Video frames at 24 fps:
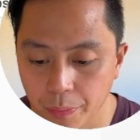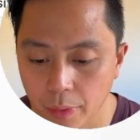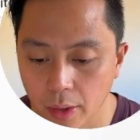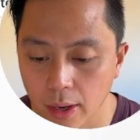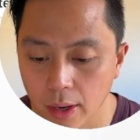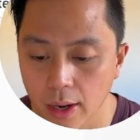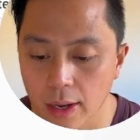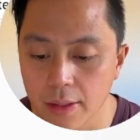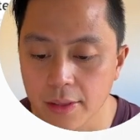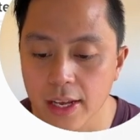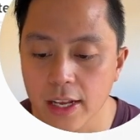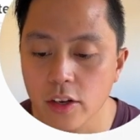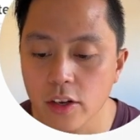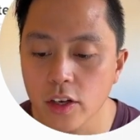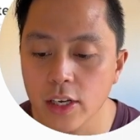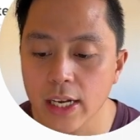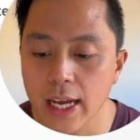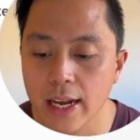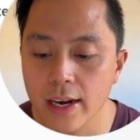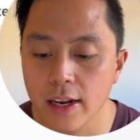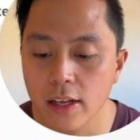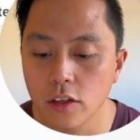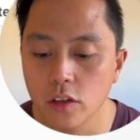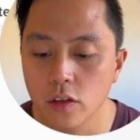And then you
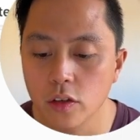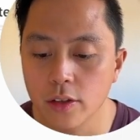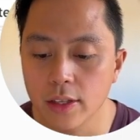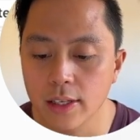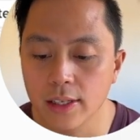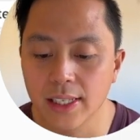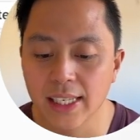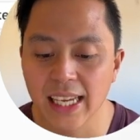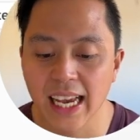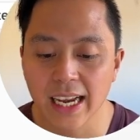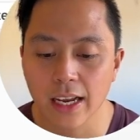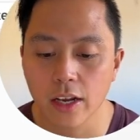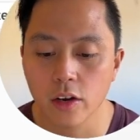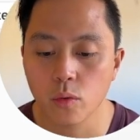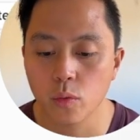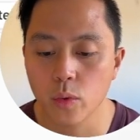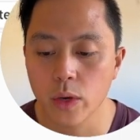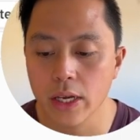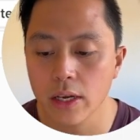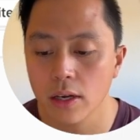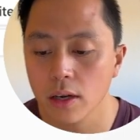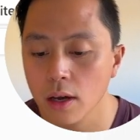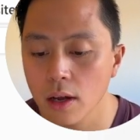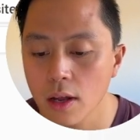get into the second
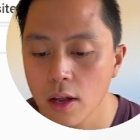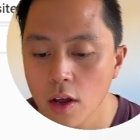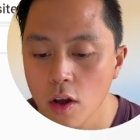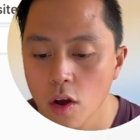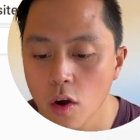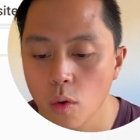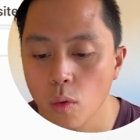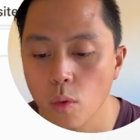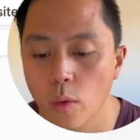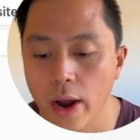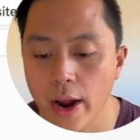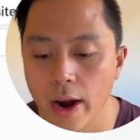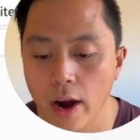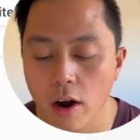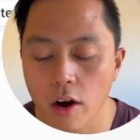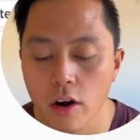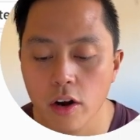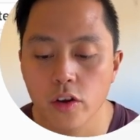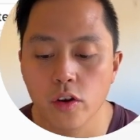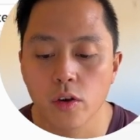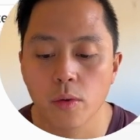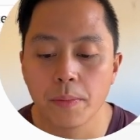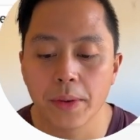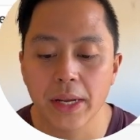week where
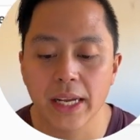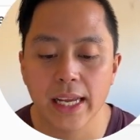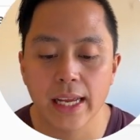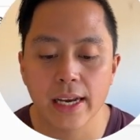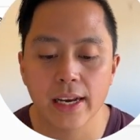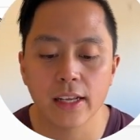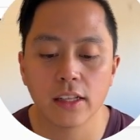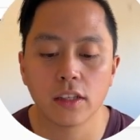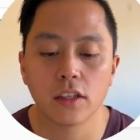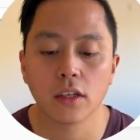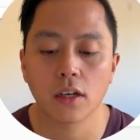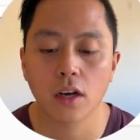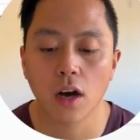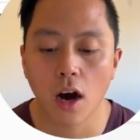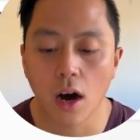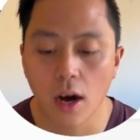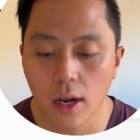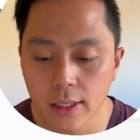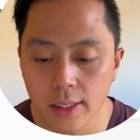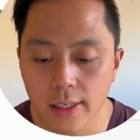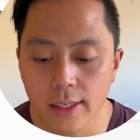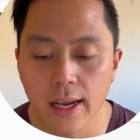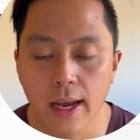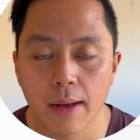you're beginning to
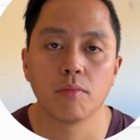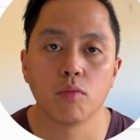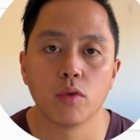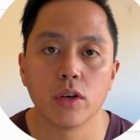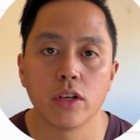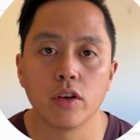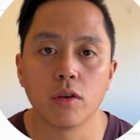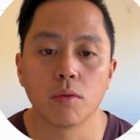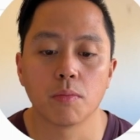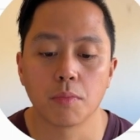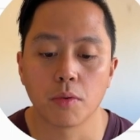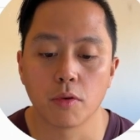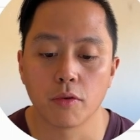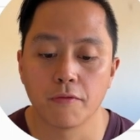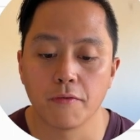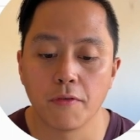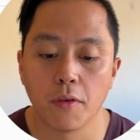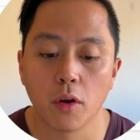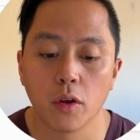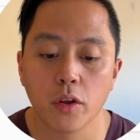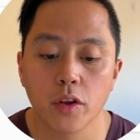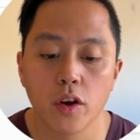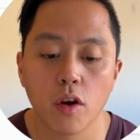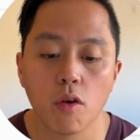concept what your
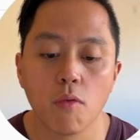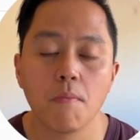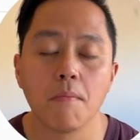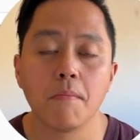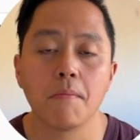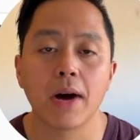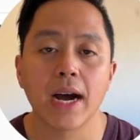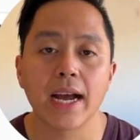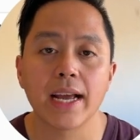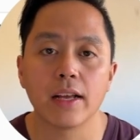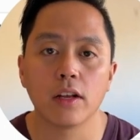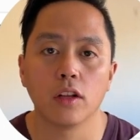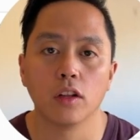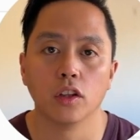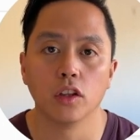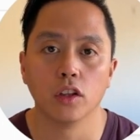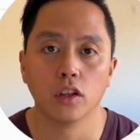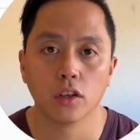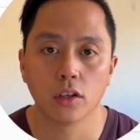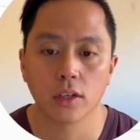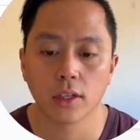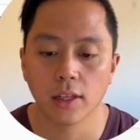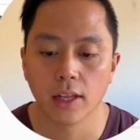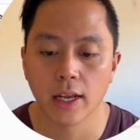portfolio might
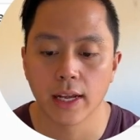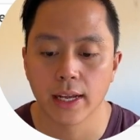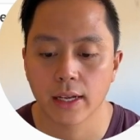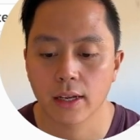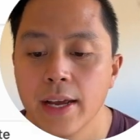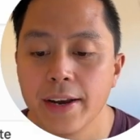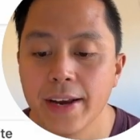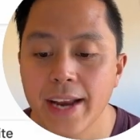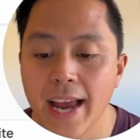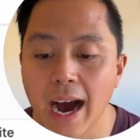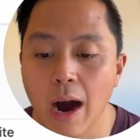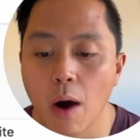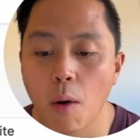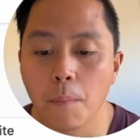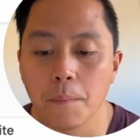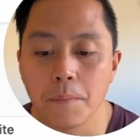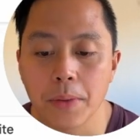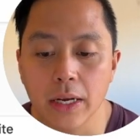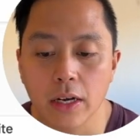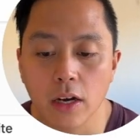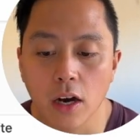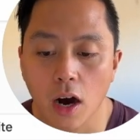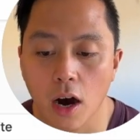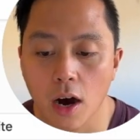look like. Now,
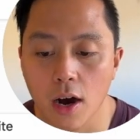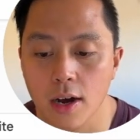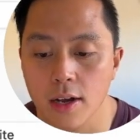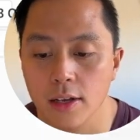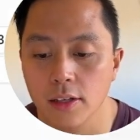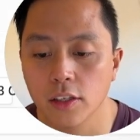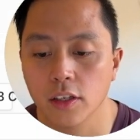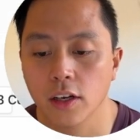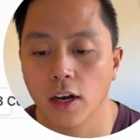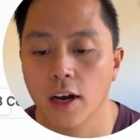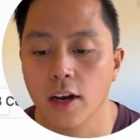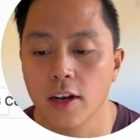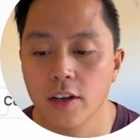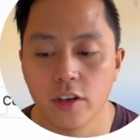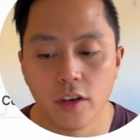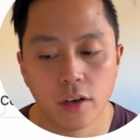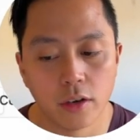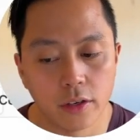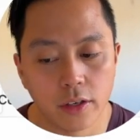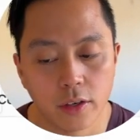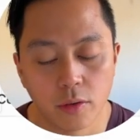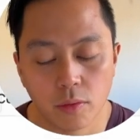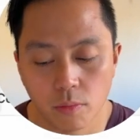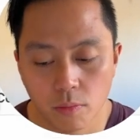because
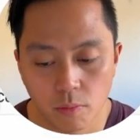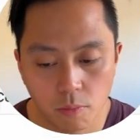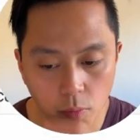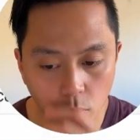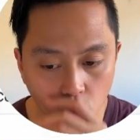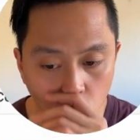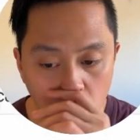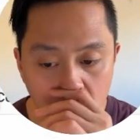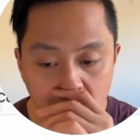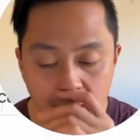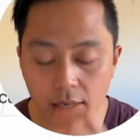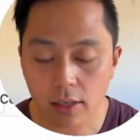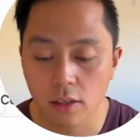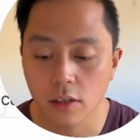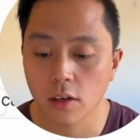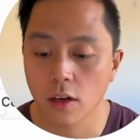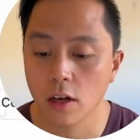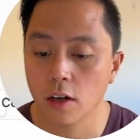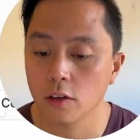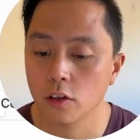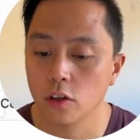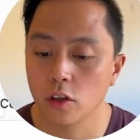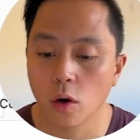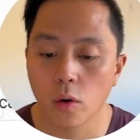your week is
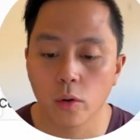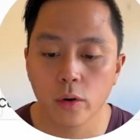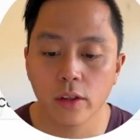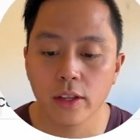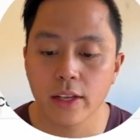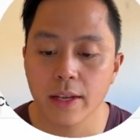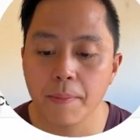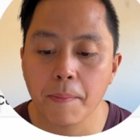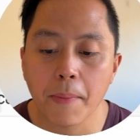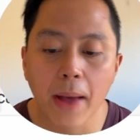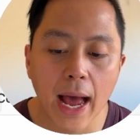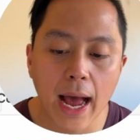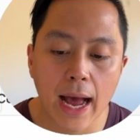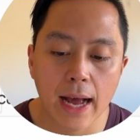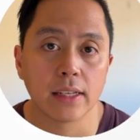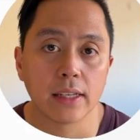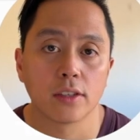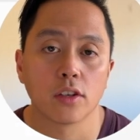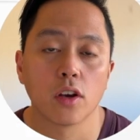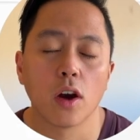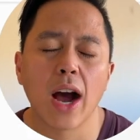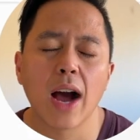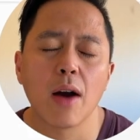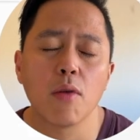totally packed,
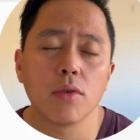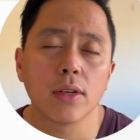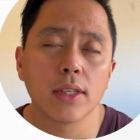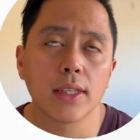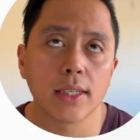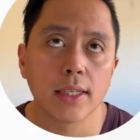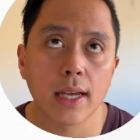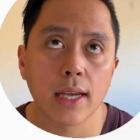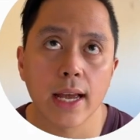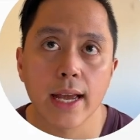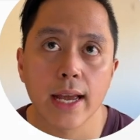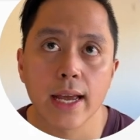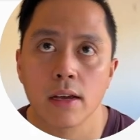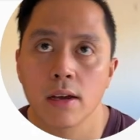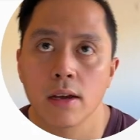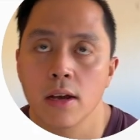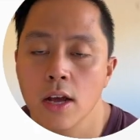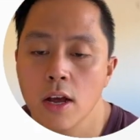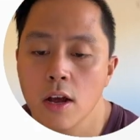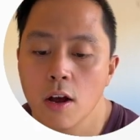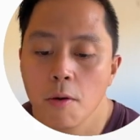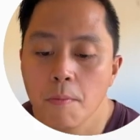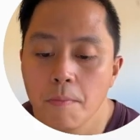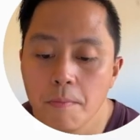so I would say
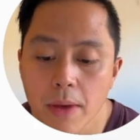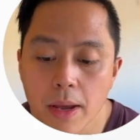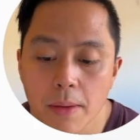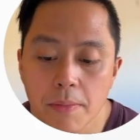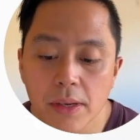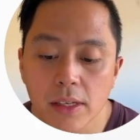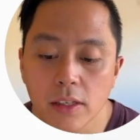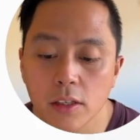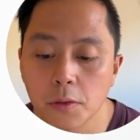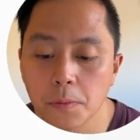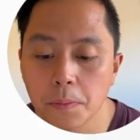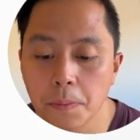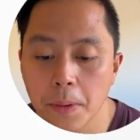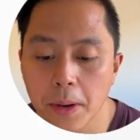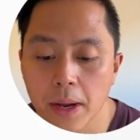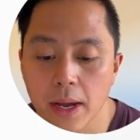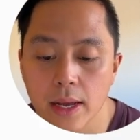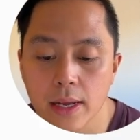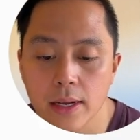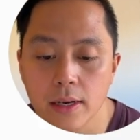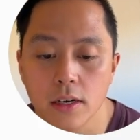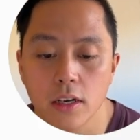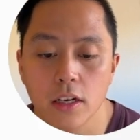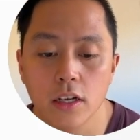maybe
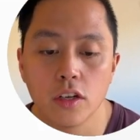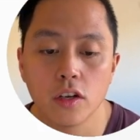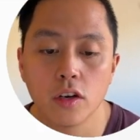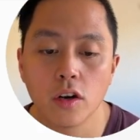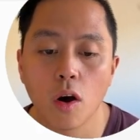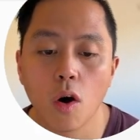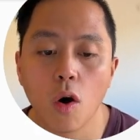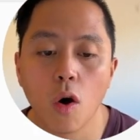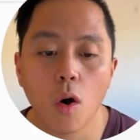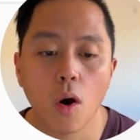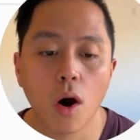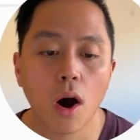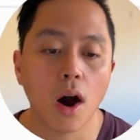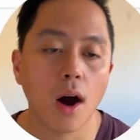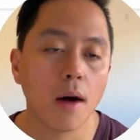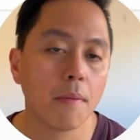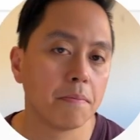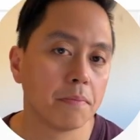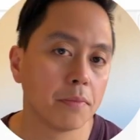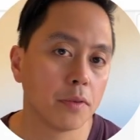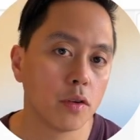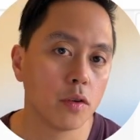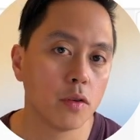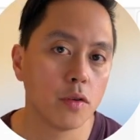spend, you know,
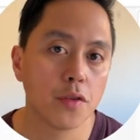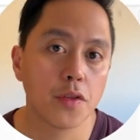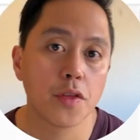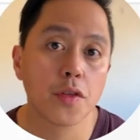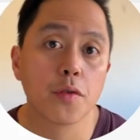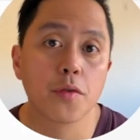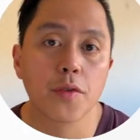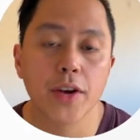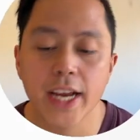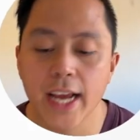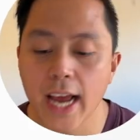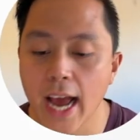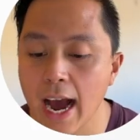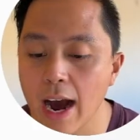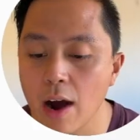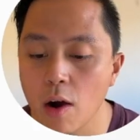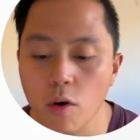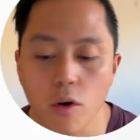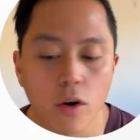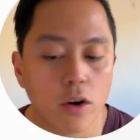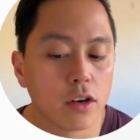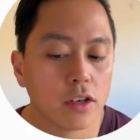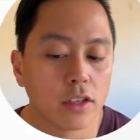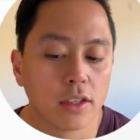up to 3
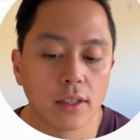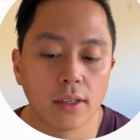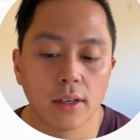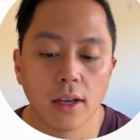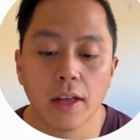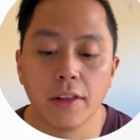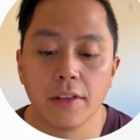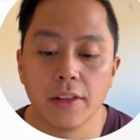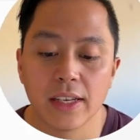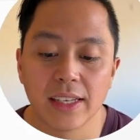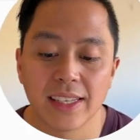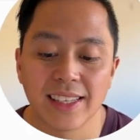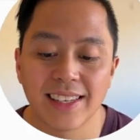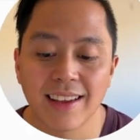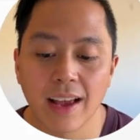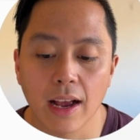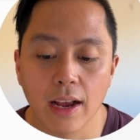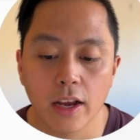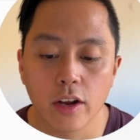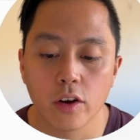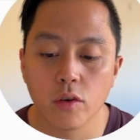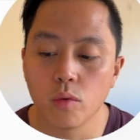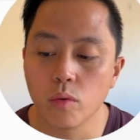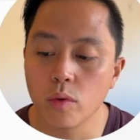hours this
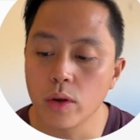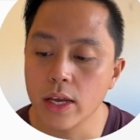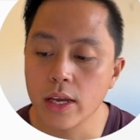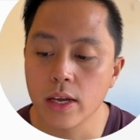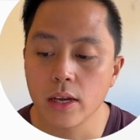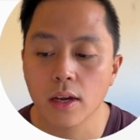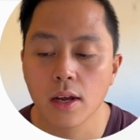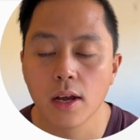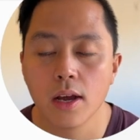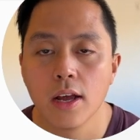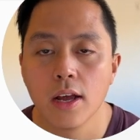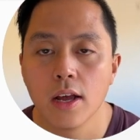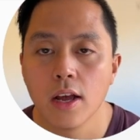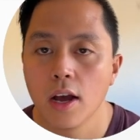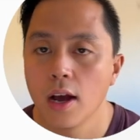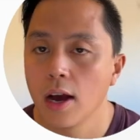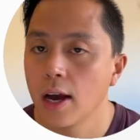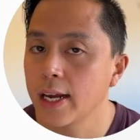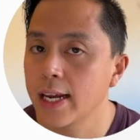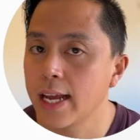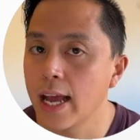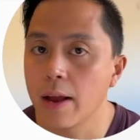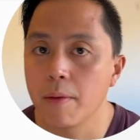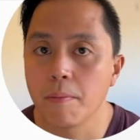second week,
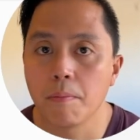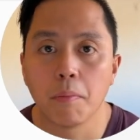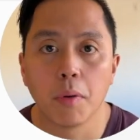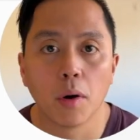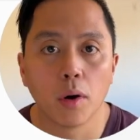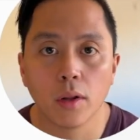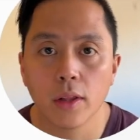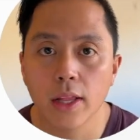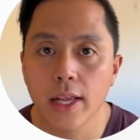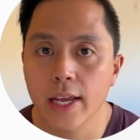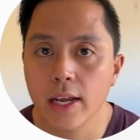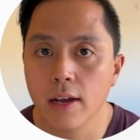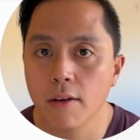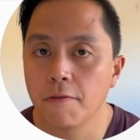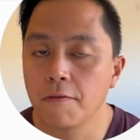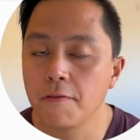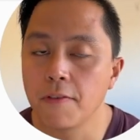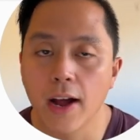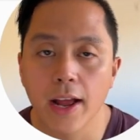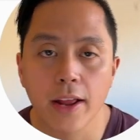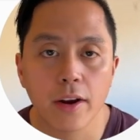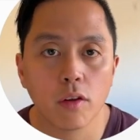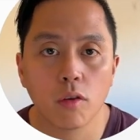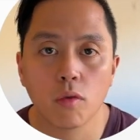again, pulling
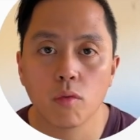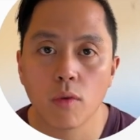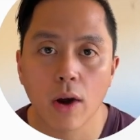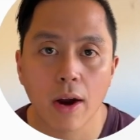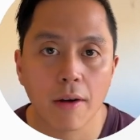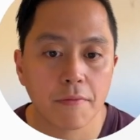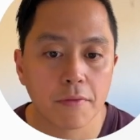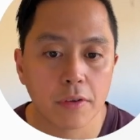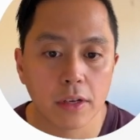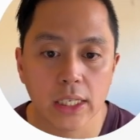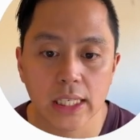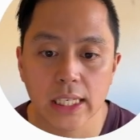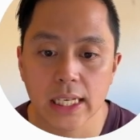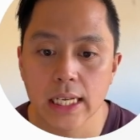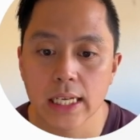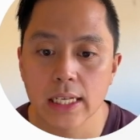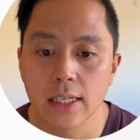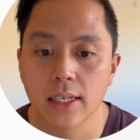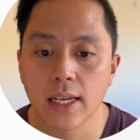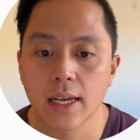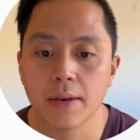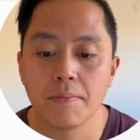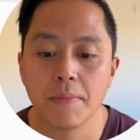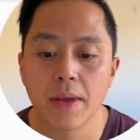final
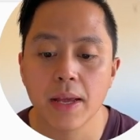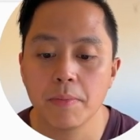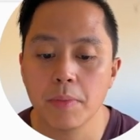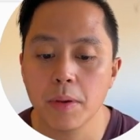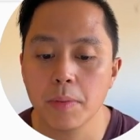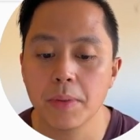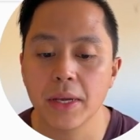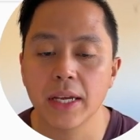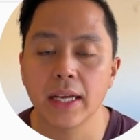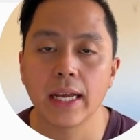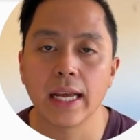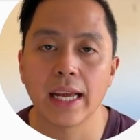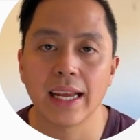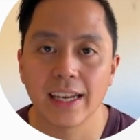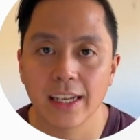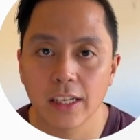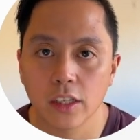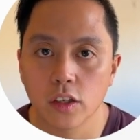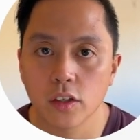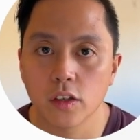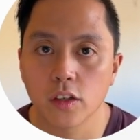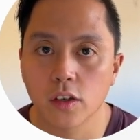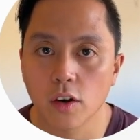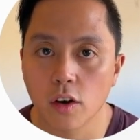references and maybe beginning
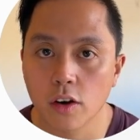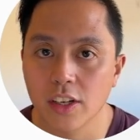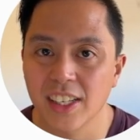to start